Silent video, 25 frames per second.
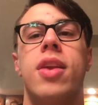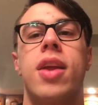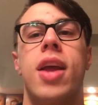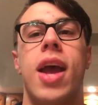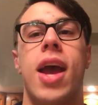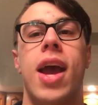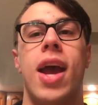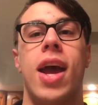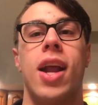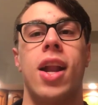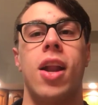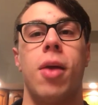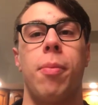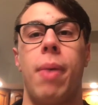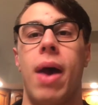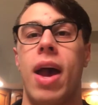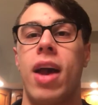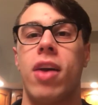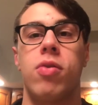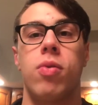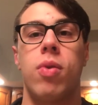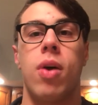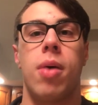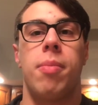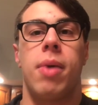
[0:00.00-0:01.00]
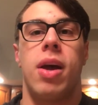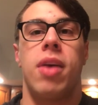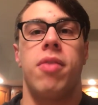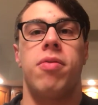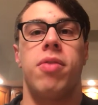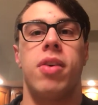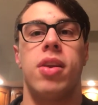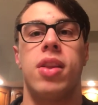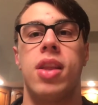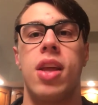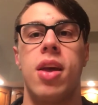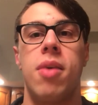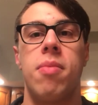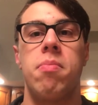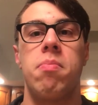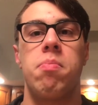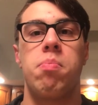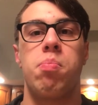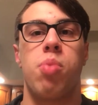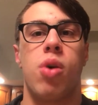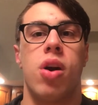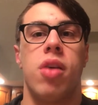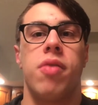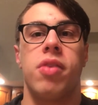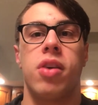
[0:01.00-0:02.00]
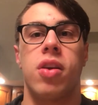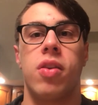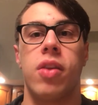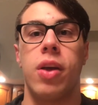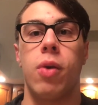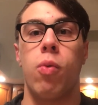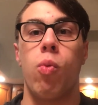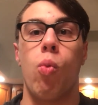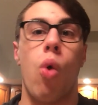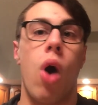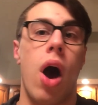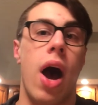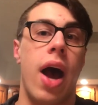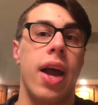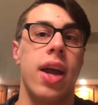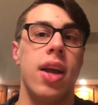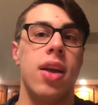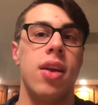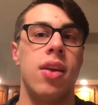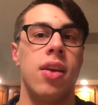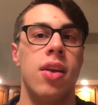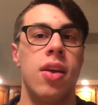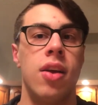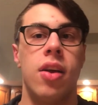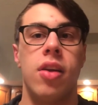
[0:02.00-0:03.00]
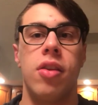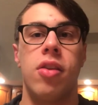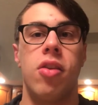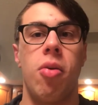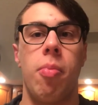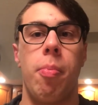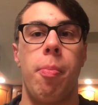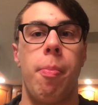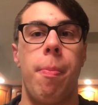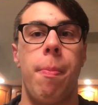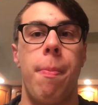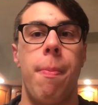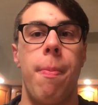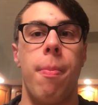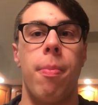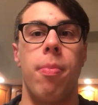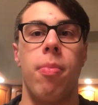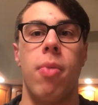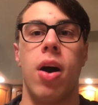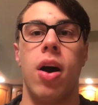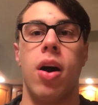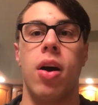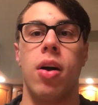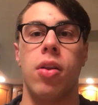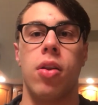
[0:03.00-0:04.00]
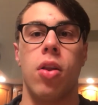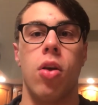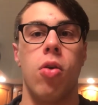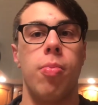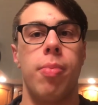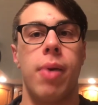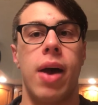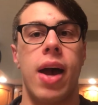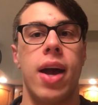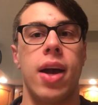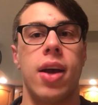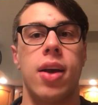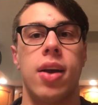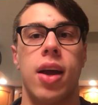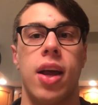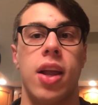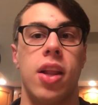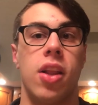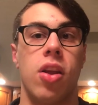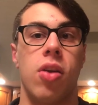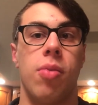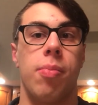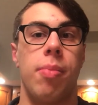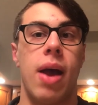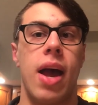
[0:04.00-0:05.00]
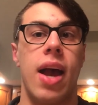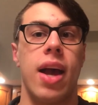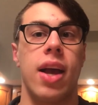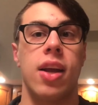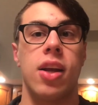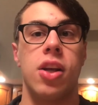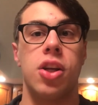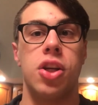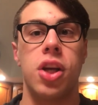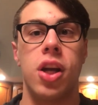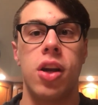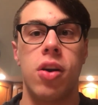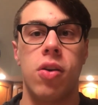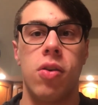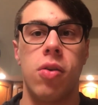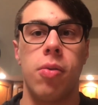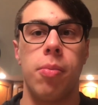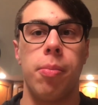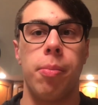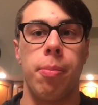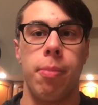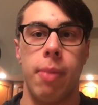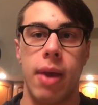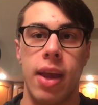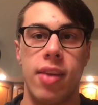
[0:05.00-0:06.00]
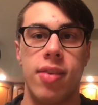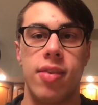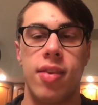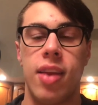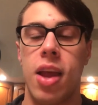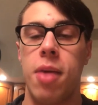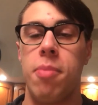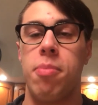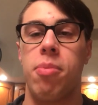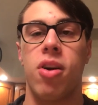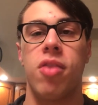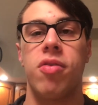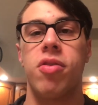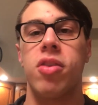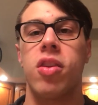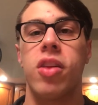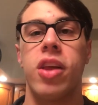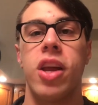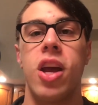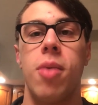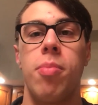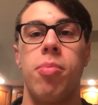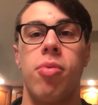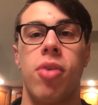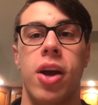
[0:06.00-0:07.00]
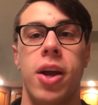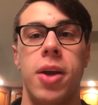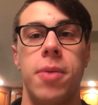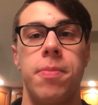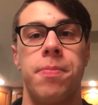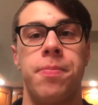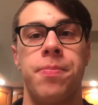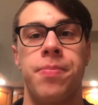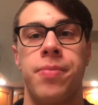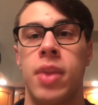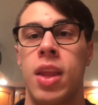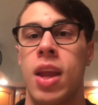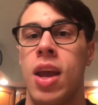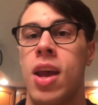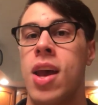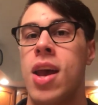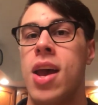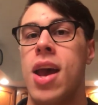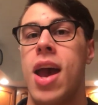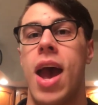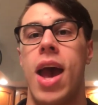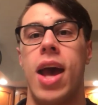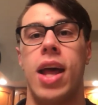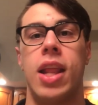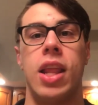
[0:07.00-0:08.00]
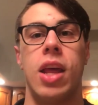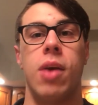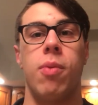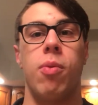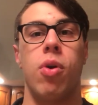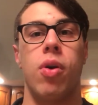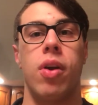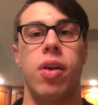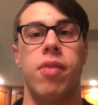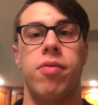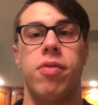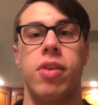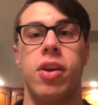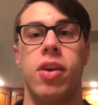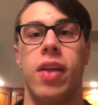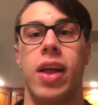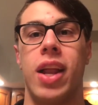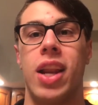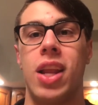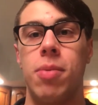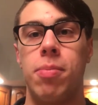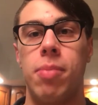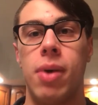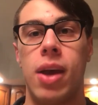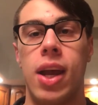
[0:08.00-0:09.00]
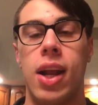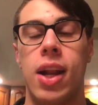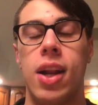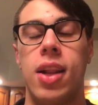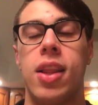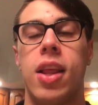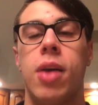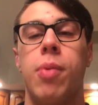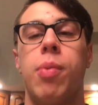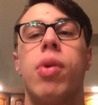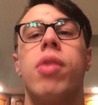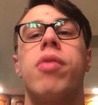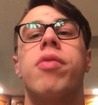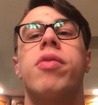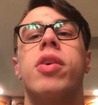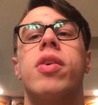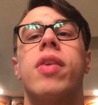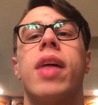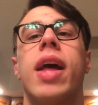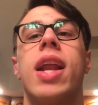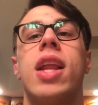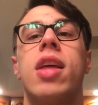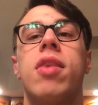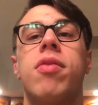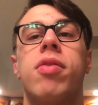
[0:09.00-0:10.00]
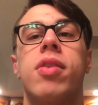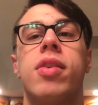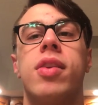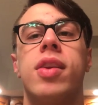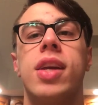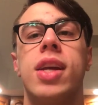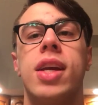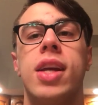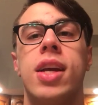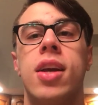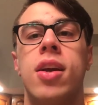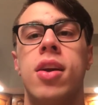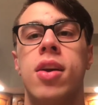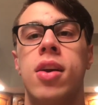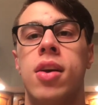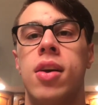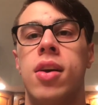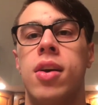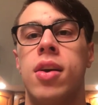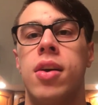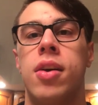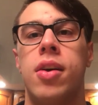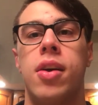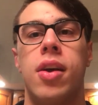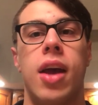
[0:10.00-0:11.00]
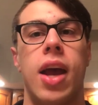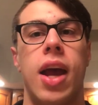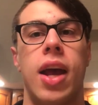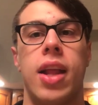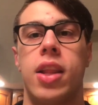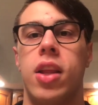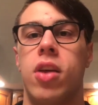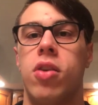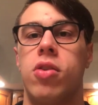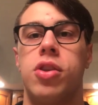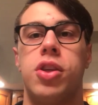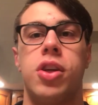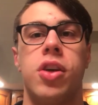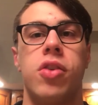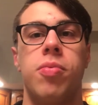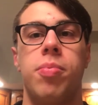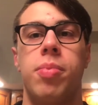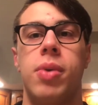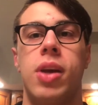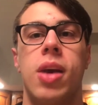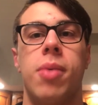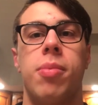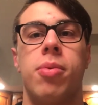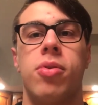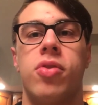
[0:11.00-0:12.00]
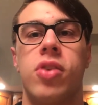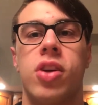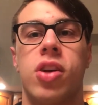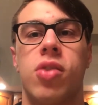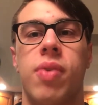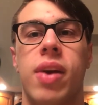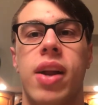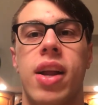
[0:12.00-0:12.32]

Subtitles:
and a back squat might fit them perfectly. Why? Their low back and their back in general may stay perfectly upright, and they won't feel any pain, they won't feel any fatigue, and they'll just be able to